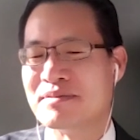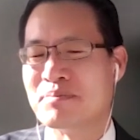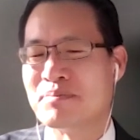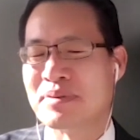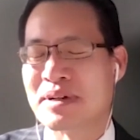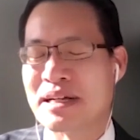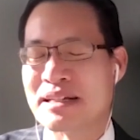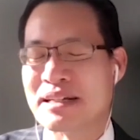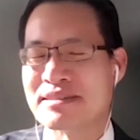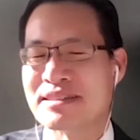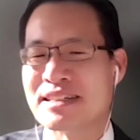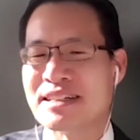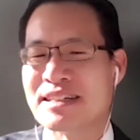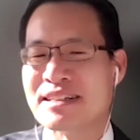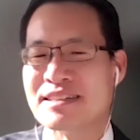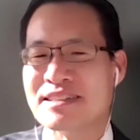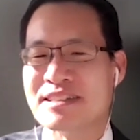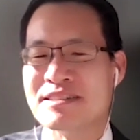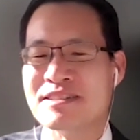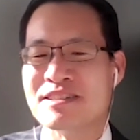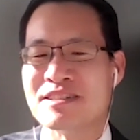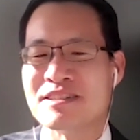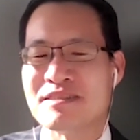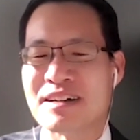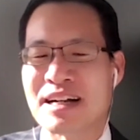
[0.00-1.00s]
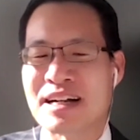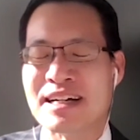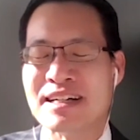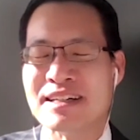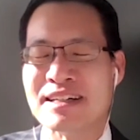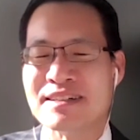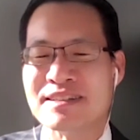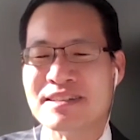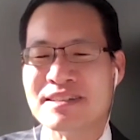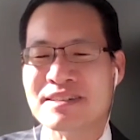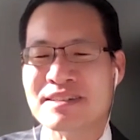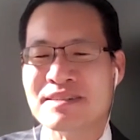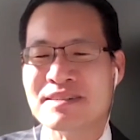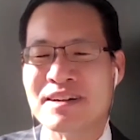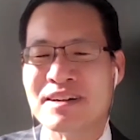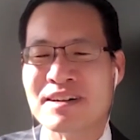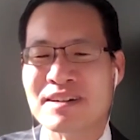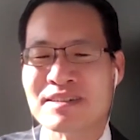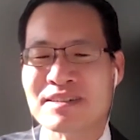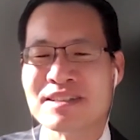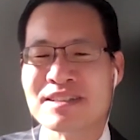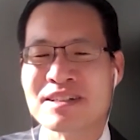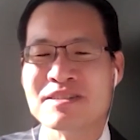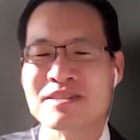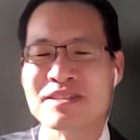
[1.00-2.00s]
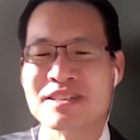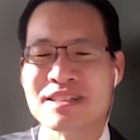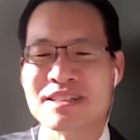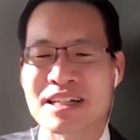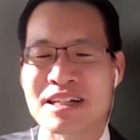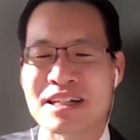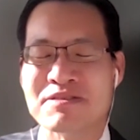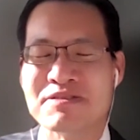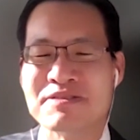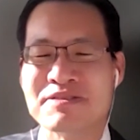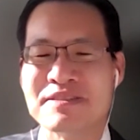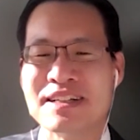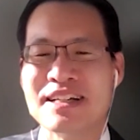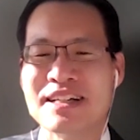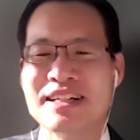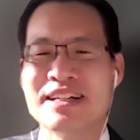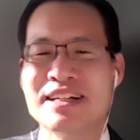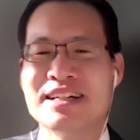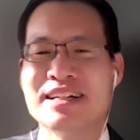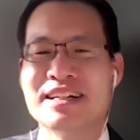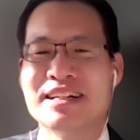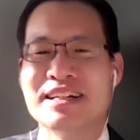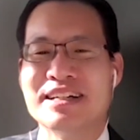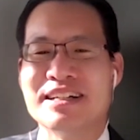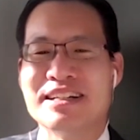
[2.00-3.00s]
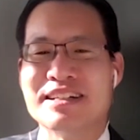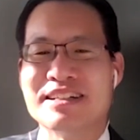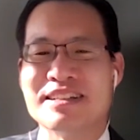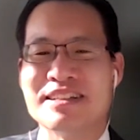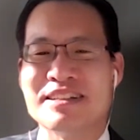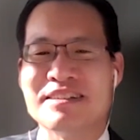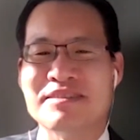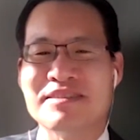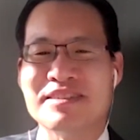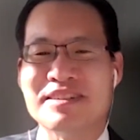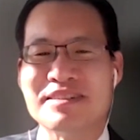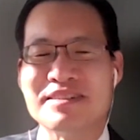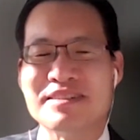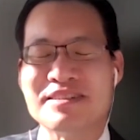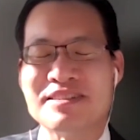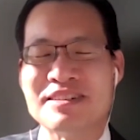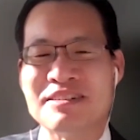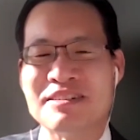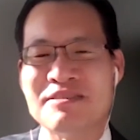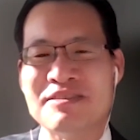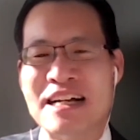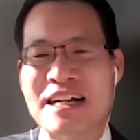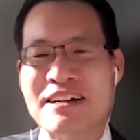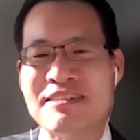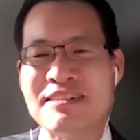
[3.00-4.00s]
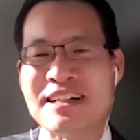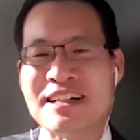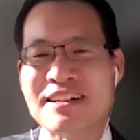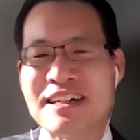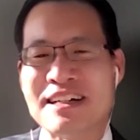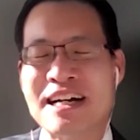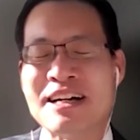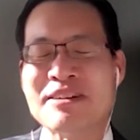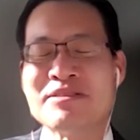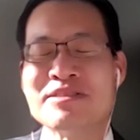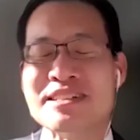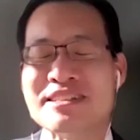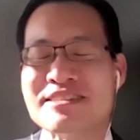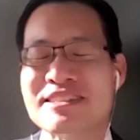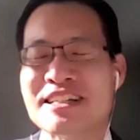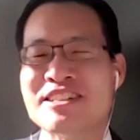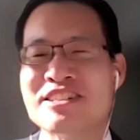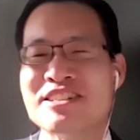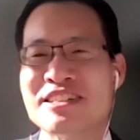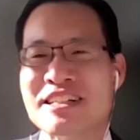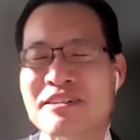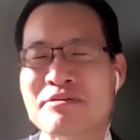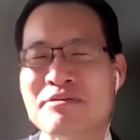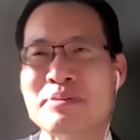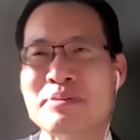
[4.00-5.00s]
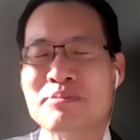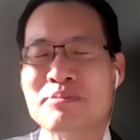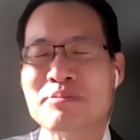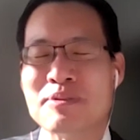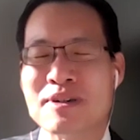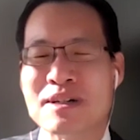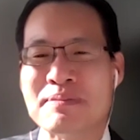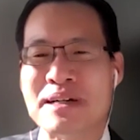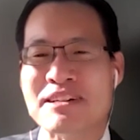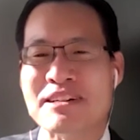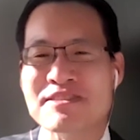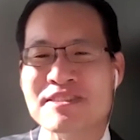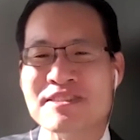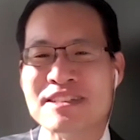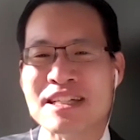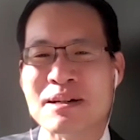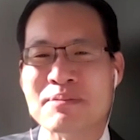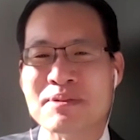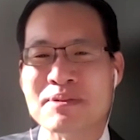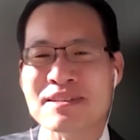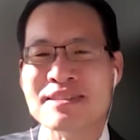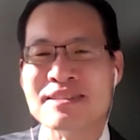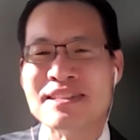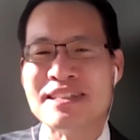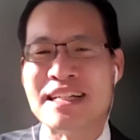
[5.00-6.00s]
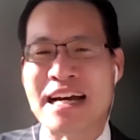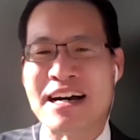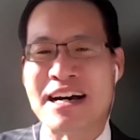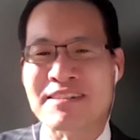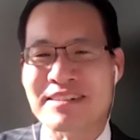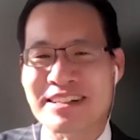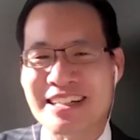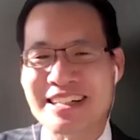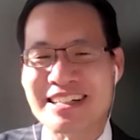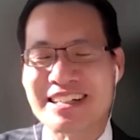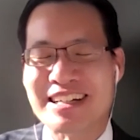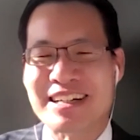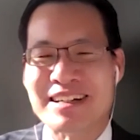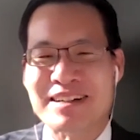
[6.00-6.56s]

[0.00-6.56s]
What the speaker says: President Yoon trying to also shift the rhetoric. I wouldn't say shift, more about double down.